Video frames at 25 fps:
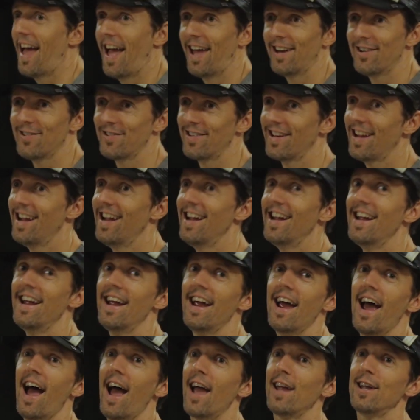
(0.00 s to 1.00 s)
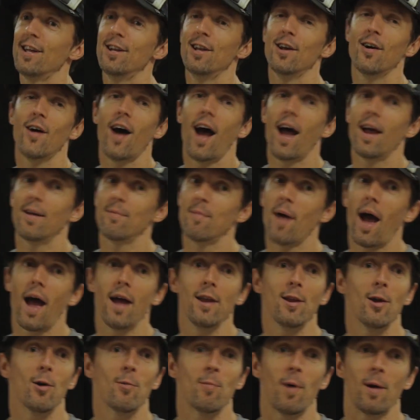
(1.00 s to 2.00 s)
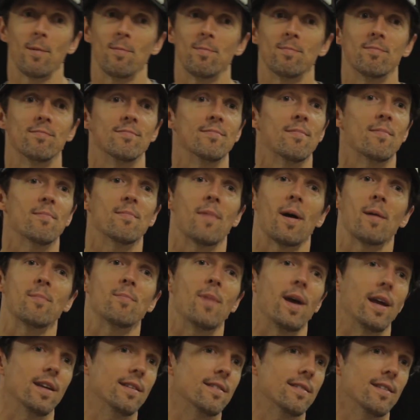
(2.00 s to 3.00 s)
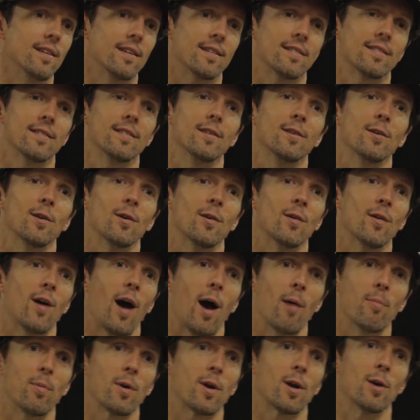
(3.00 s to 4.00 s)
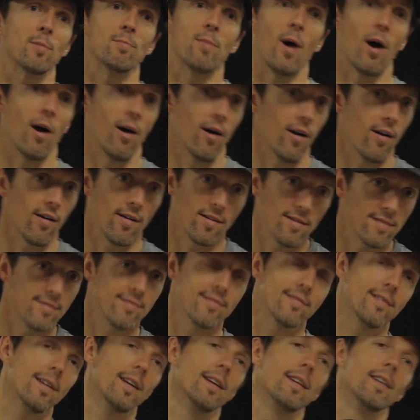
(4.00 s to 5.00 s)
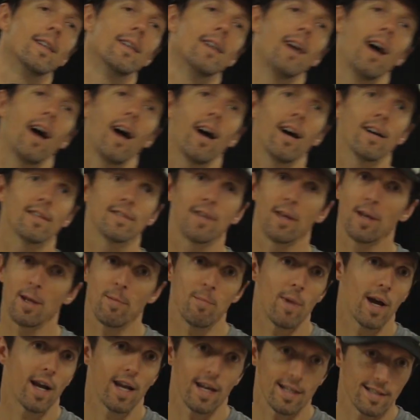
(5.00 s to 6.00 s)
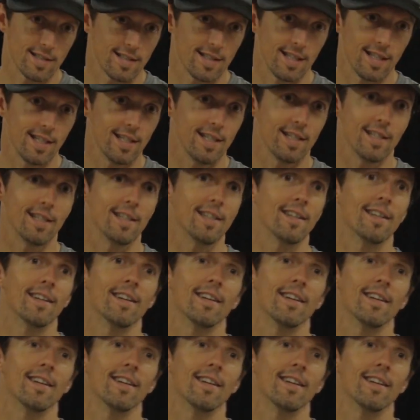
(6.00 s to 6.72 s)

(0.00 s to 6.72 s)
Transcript: I don't, you know, I know my basics, you know, apa kabar, terima kasih.